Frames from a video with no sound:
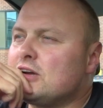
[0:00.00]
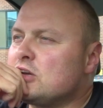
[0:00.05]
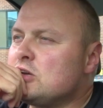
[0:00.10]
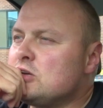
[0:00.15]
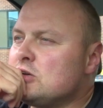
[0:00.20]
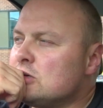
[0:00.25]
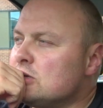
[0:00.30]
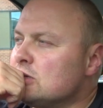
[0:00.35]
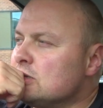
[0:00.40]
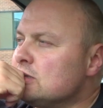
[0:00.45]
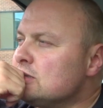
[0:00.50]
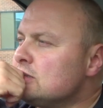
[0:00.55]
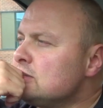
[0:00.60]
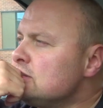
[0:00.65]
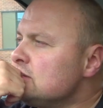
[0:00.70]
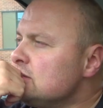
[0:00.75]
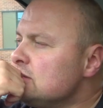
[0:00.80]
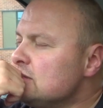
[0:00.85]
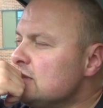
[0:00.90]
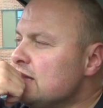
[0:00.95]
go
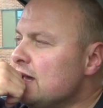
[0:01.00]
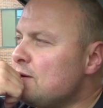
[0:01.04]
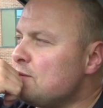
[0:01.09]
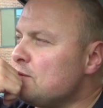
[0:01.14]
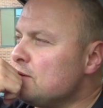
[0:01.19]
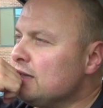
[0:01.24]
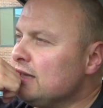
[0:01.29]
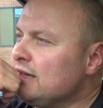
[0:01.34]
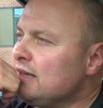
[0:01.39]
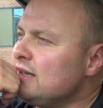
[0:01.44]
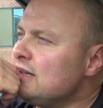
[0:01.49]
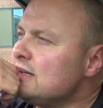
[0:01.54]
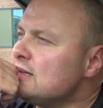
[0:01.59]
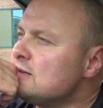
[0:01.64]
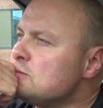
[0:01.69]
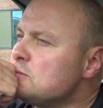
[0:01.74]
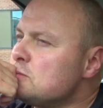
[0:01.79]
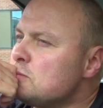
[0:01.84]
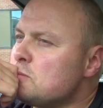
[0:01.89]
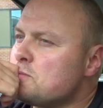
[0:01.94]
that way,
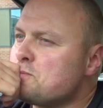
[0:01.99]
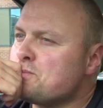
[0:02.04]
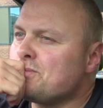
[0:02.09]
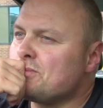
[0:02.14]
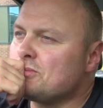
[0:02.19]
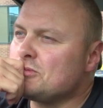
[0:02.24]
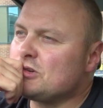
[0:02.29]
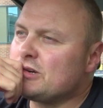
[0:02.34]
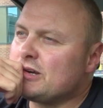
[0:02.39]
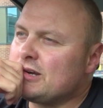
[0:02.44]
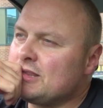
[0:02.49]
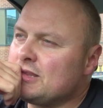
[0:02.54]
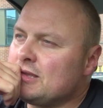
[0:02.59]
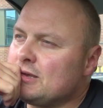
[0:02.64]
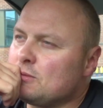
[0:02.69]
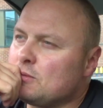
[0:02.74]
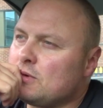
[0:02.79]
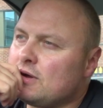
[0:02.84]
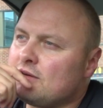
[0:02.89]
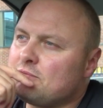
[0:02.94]
I'm trying to
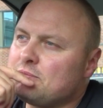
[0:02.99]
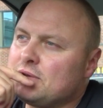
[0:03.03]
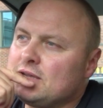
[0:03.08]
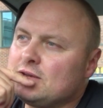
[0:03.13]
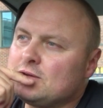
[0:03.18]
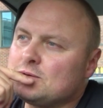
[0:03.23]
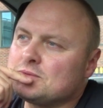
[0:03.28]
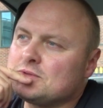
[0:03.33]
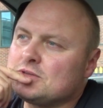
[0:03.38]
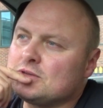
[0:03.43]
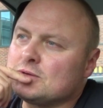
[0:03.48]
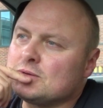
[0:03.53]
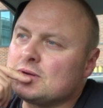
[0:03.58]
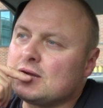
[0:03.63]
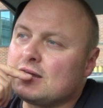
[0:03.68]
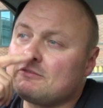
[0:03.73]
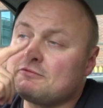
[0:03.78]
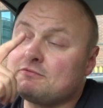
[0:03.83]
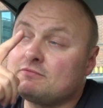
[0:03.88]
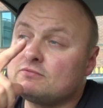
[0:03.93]
think what I've been up
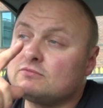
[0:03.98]
to.